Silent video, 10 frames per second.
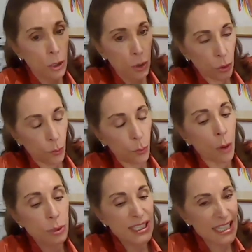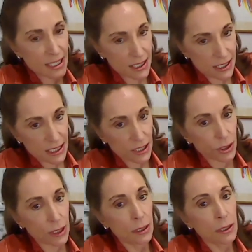what was
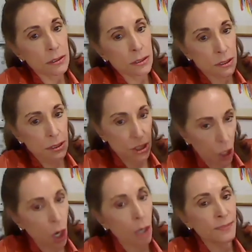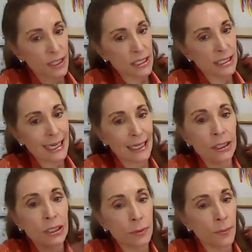necessary to calm things down. He
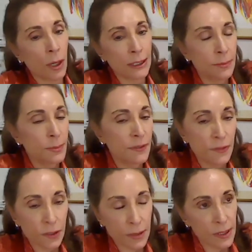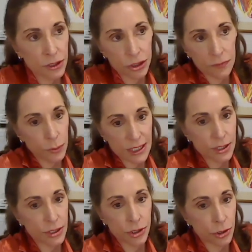reminded me very much of
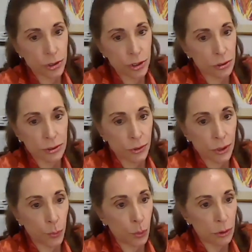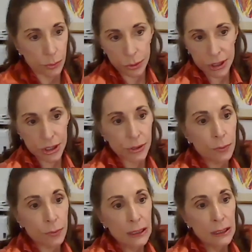Winston Churchill during World War II.
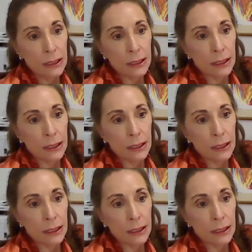You know,